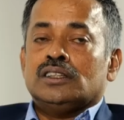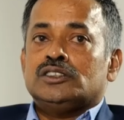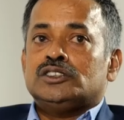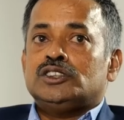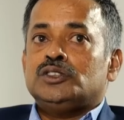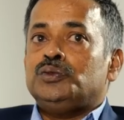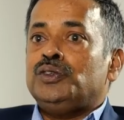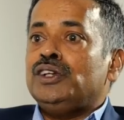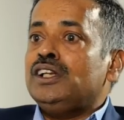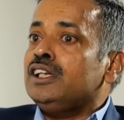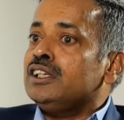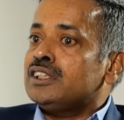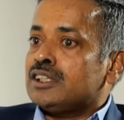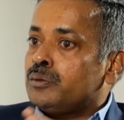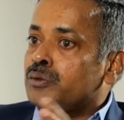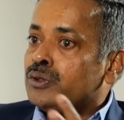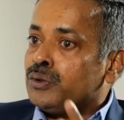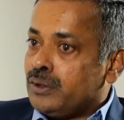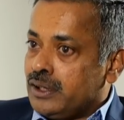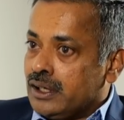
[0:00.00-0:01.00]
See, will in
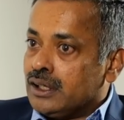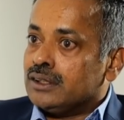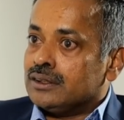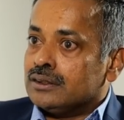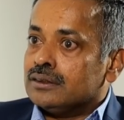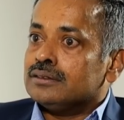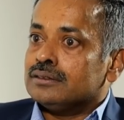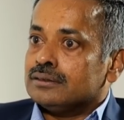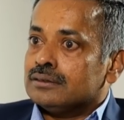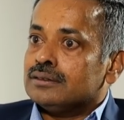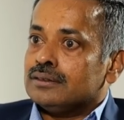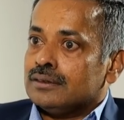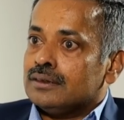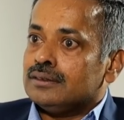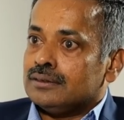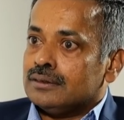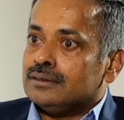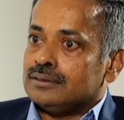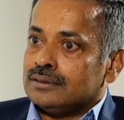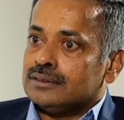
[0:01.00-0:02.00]
samayam illa.
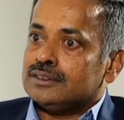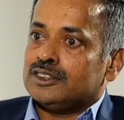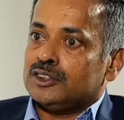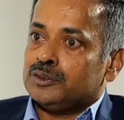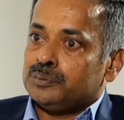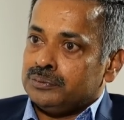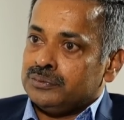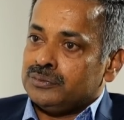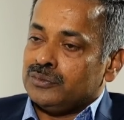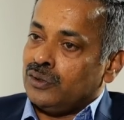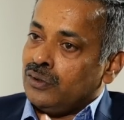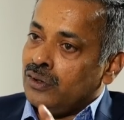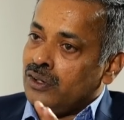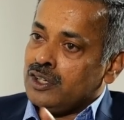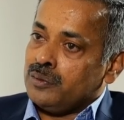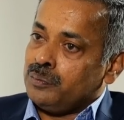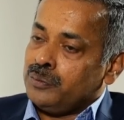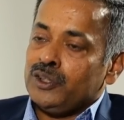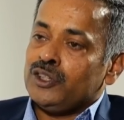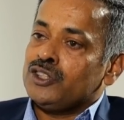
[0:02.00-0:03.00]
The
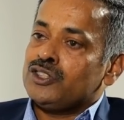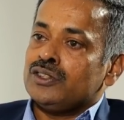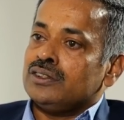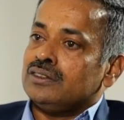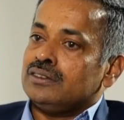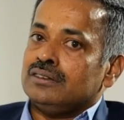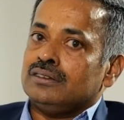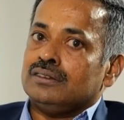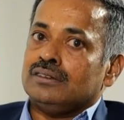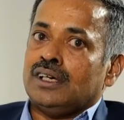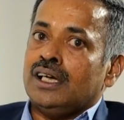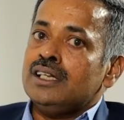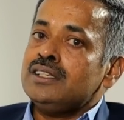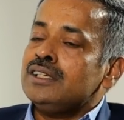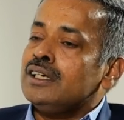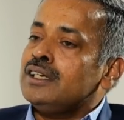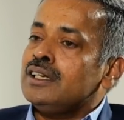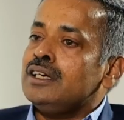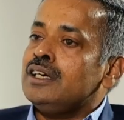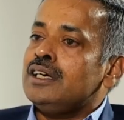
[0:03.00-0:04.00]
lot of, because
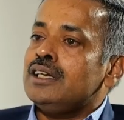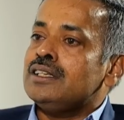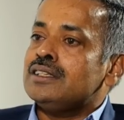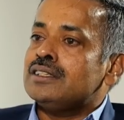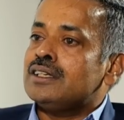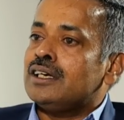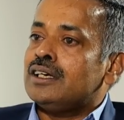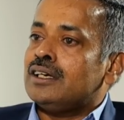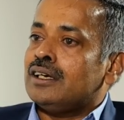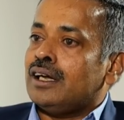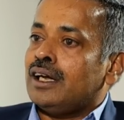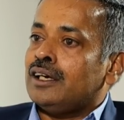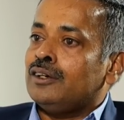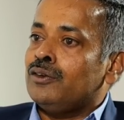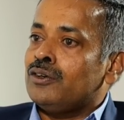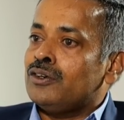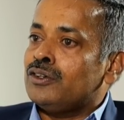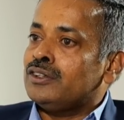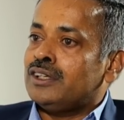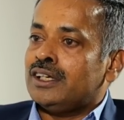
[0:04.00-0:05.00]
uncertainty is that I
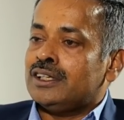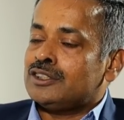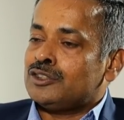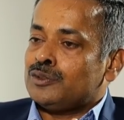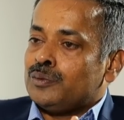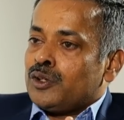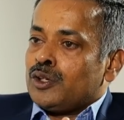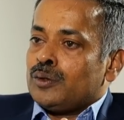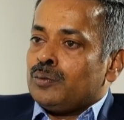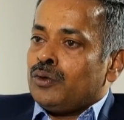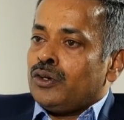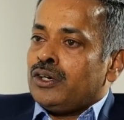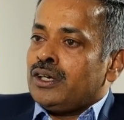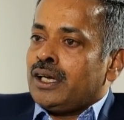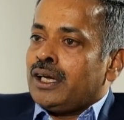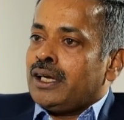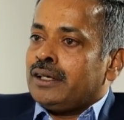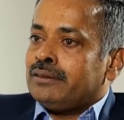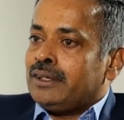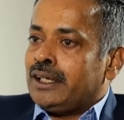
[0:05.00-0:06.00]
don't know, there is tomorrow morning
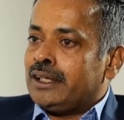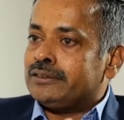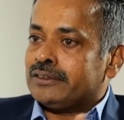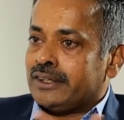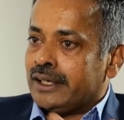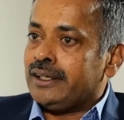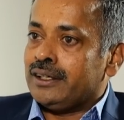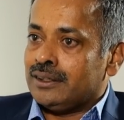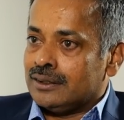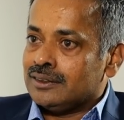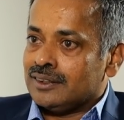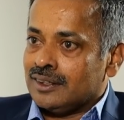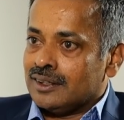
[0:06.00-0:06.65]
I have a life, right?